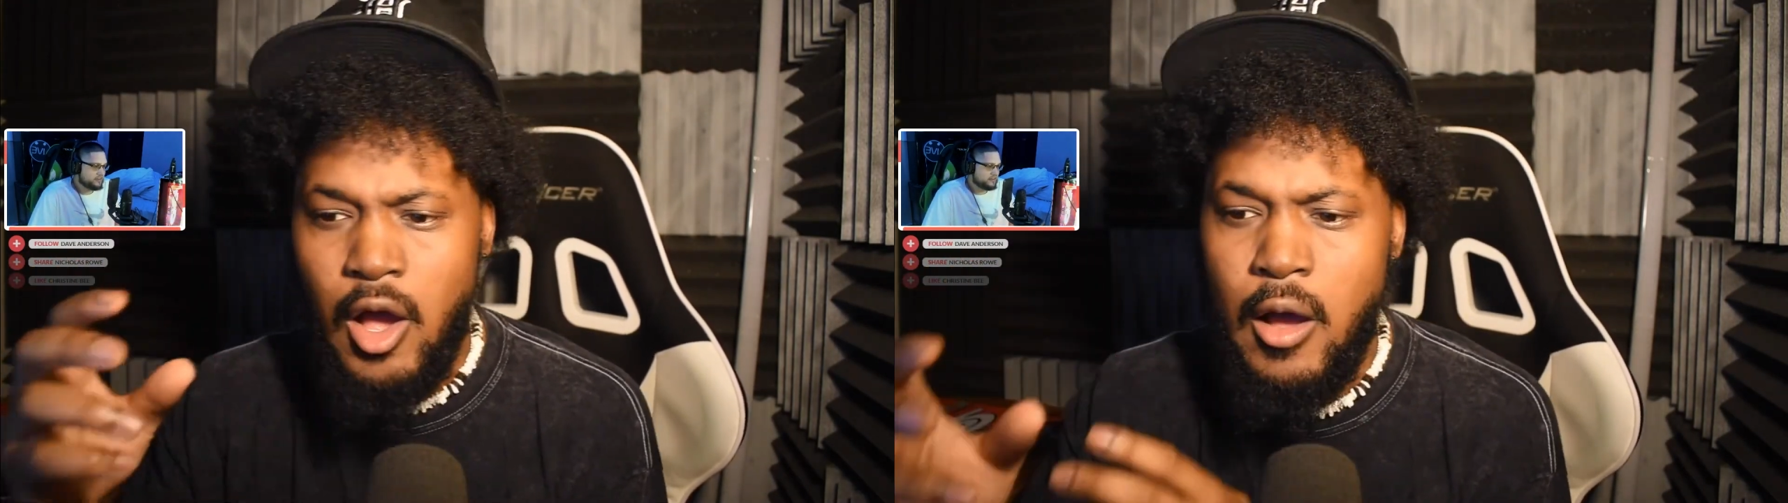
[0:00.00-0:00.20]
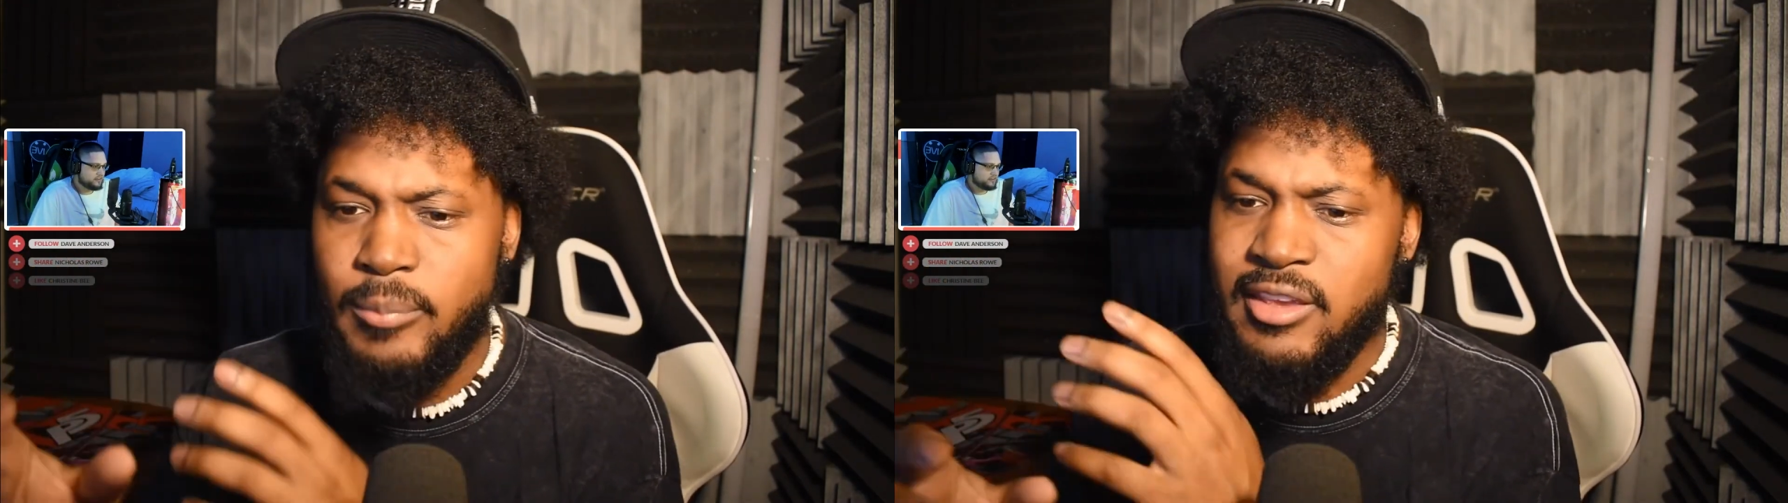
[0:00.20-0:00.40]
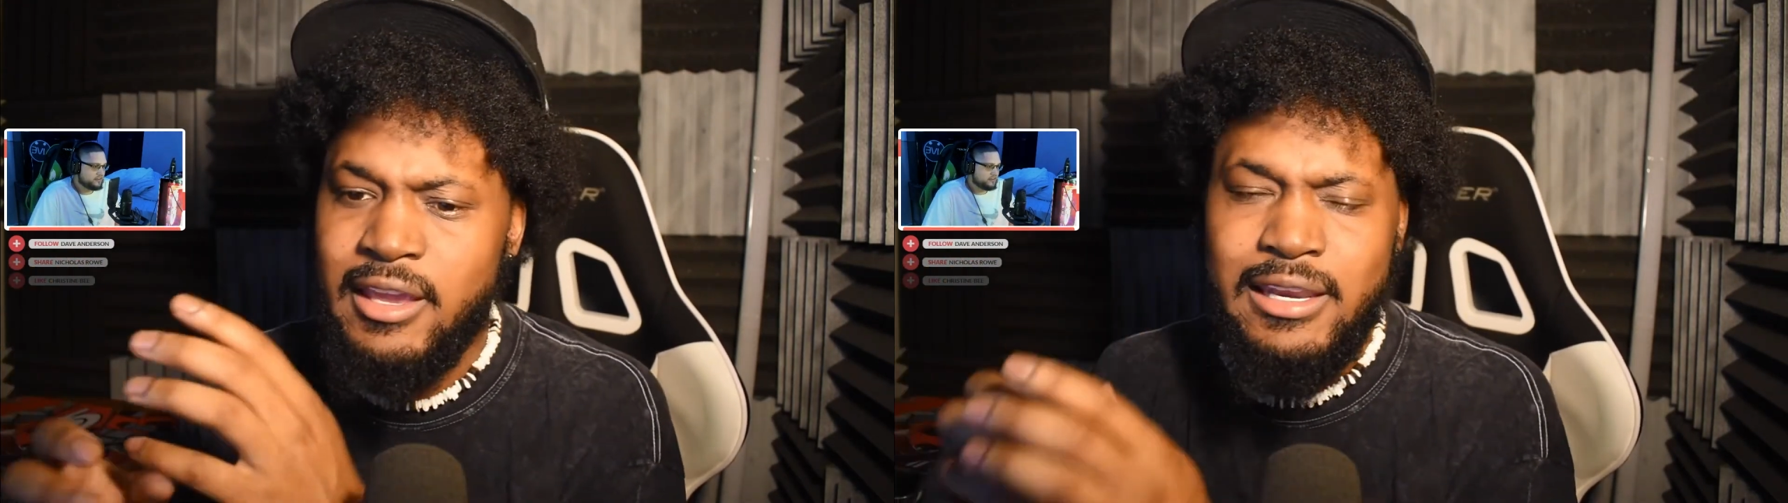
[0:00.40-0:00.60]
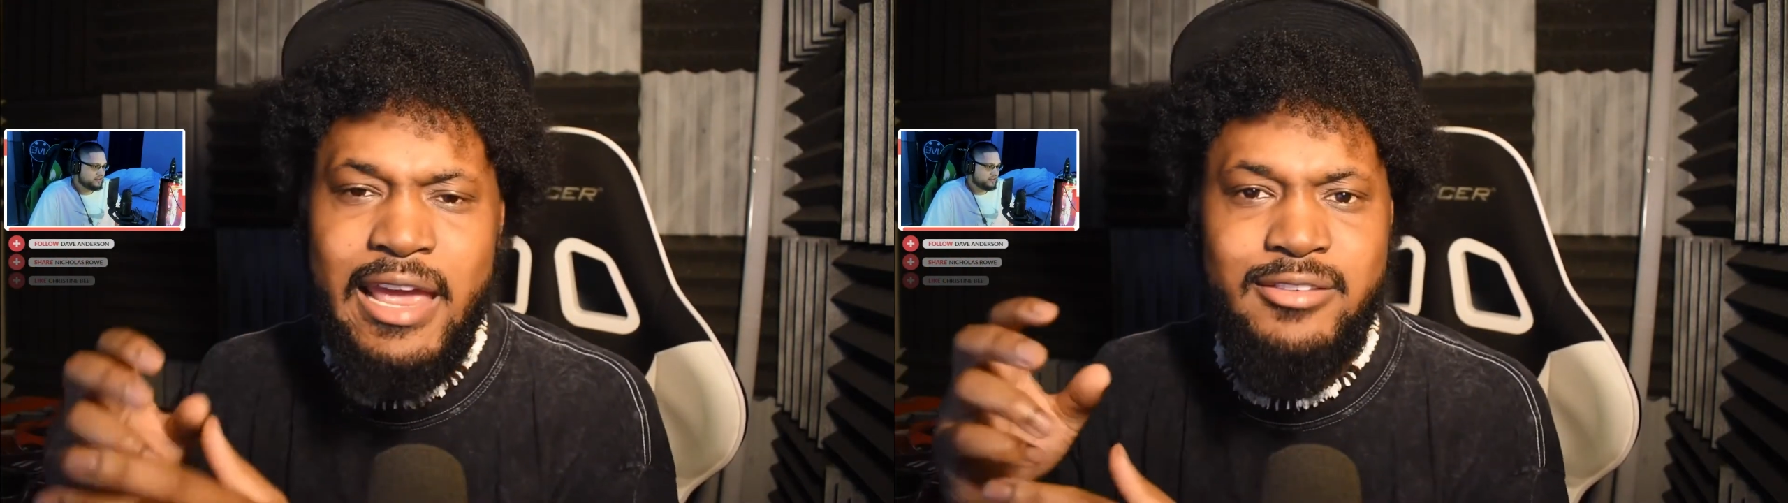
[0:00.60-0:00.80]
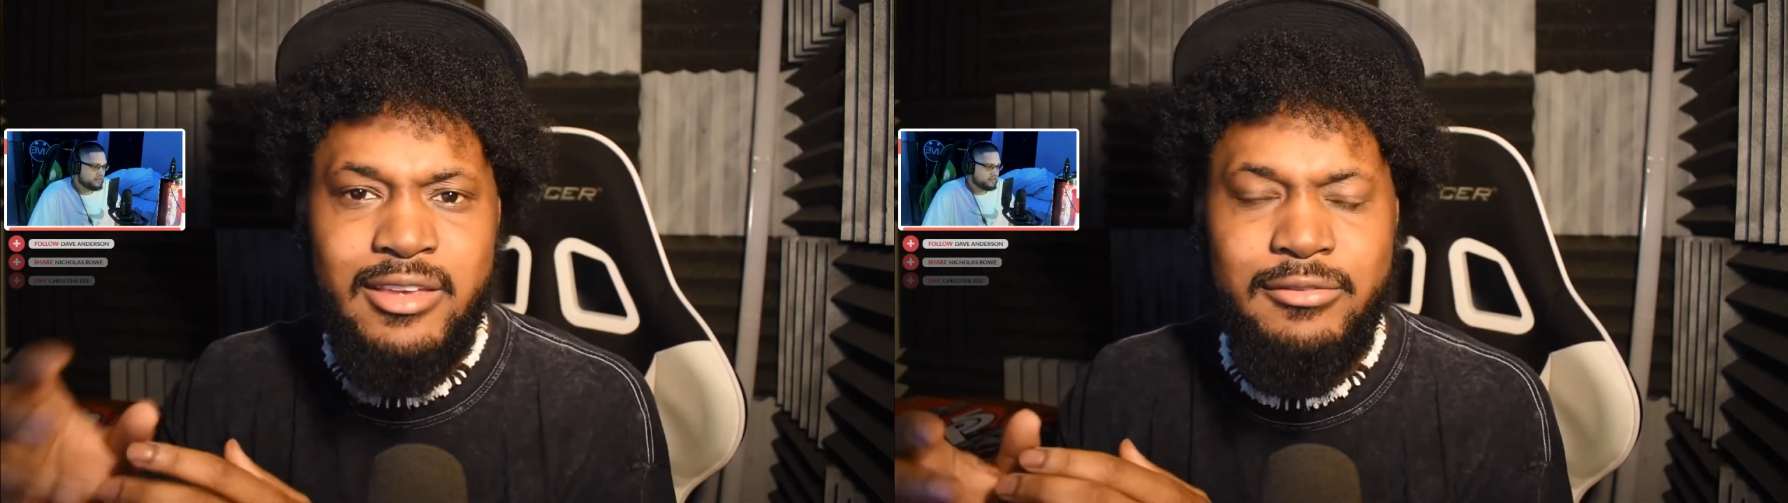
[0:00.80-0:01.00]
uptick in
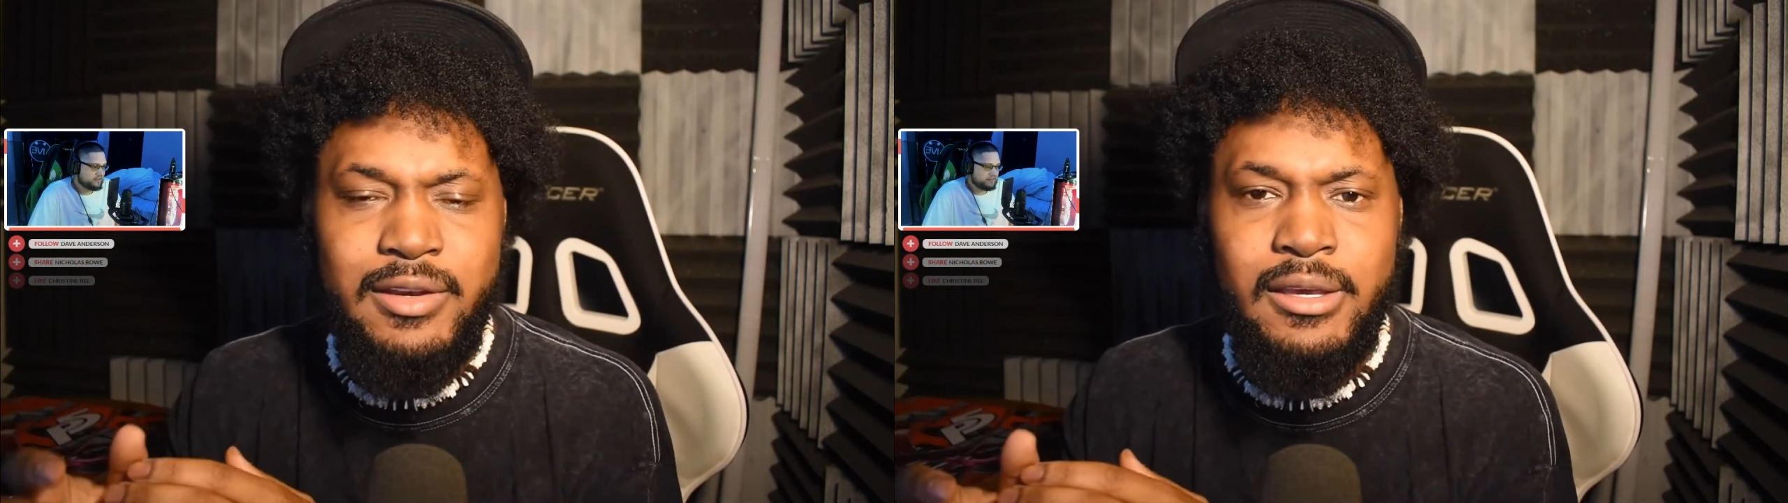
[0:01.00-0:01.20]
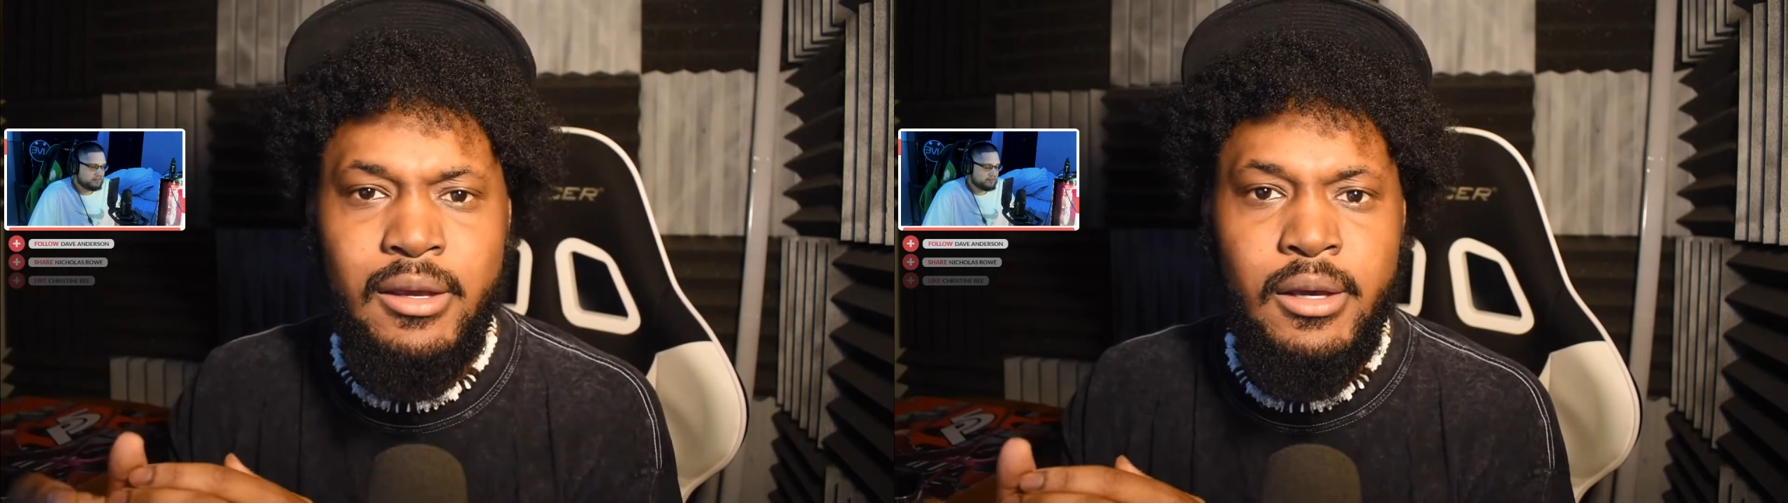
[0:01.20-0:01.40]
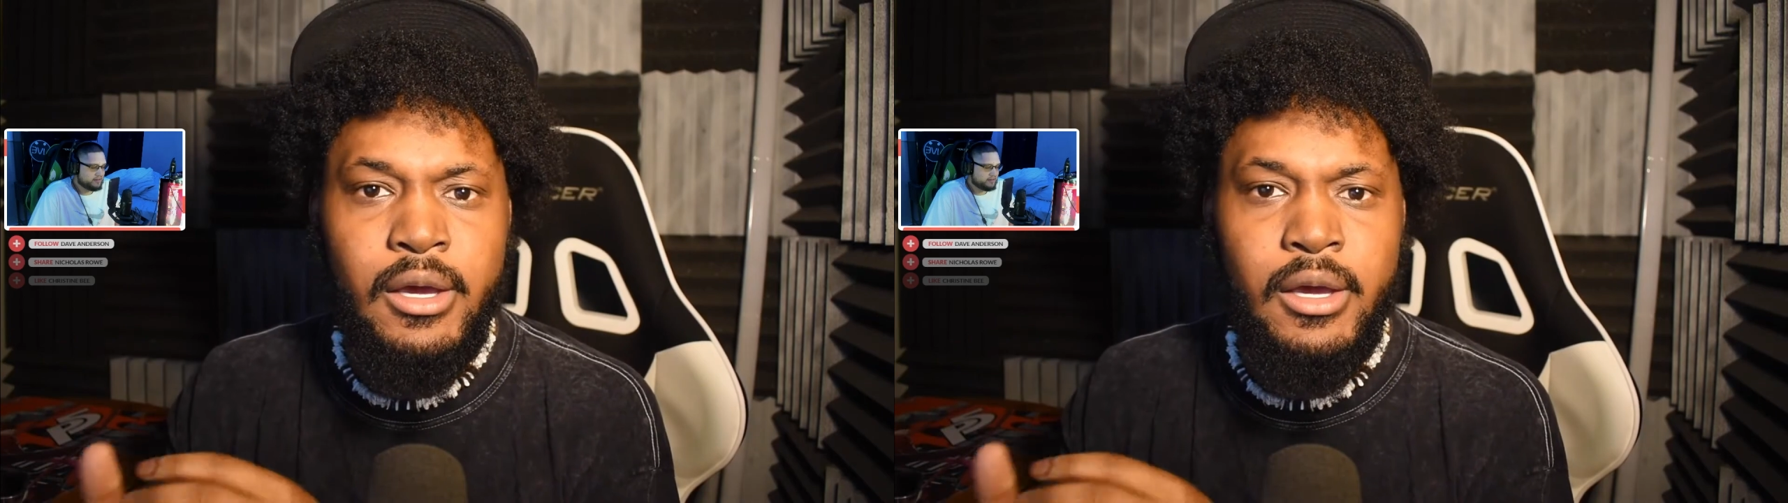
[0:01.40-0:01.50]
activity,